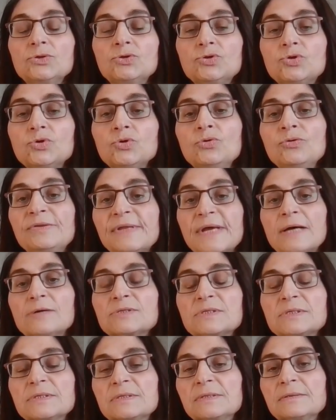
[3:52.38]

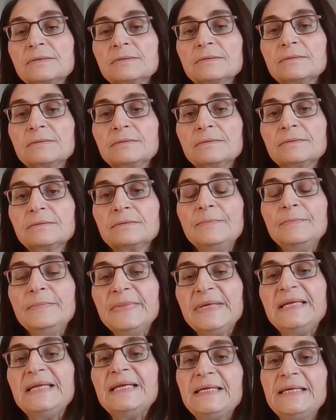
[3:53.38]
2000
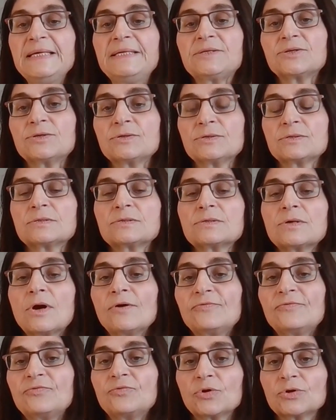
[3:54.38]
milliliters
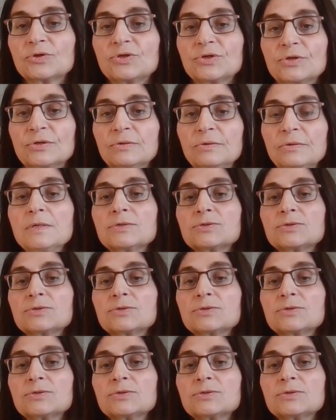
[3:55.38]
of water.